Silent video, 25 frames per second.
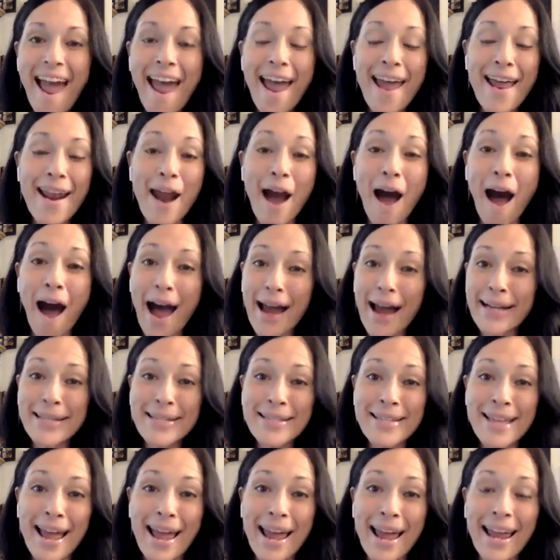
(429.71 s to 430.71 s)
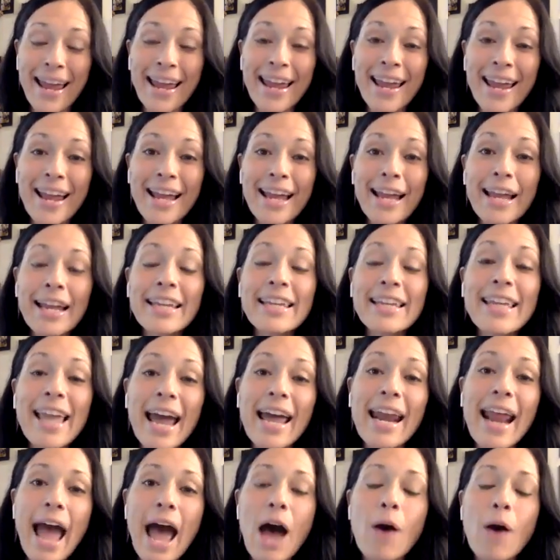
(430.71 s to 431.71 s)
And I say,
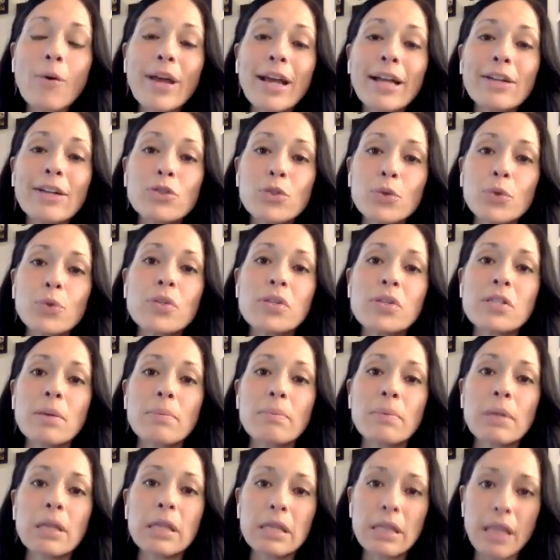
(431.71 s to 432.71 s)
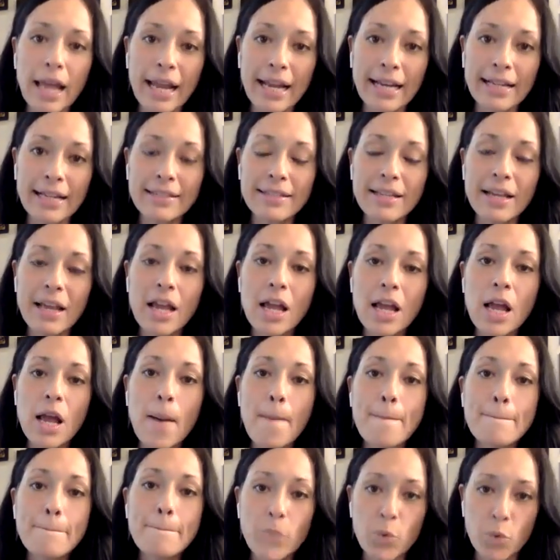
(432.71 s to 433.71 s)
get out and do some light
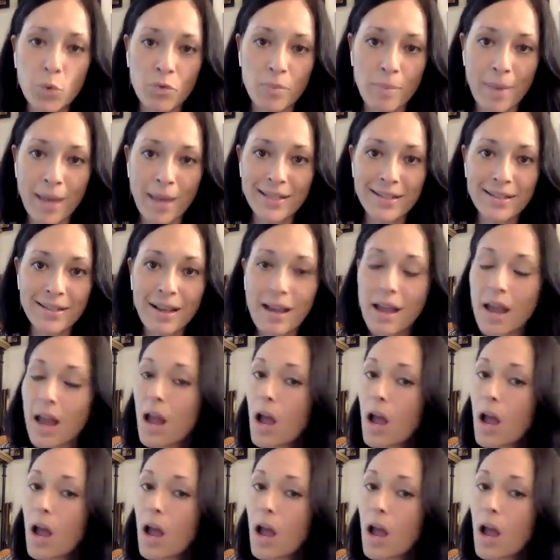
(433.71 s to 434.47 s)
movement,